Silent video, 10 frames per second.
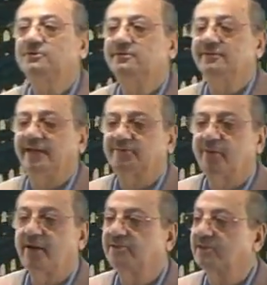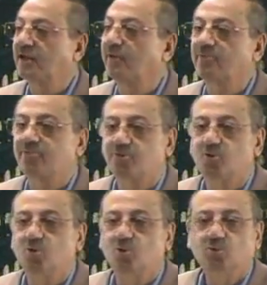the explanation of
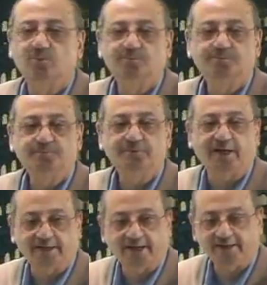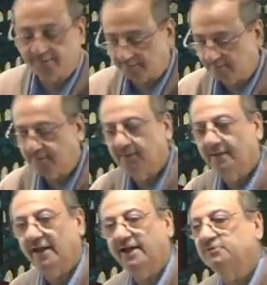zu. Again,
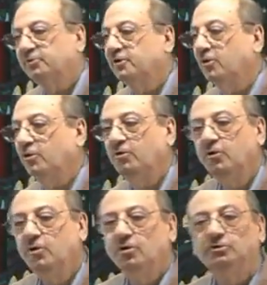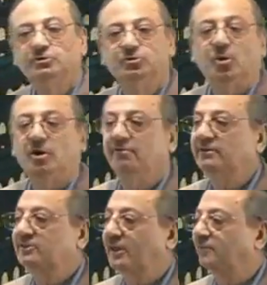as we know, zu always
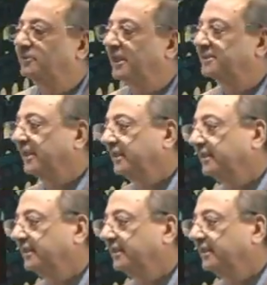comes as a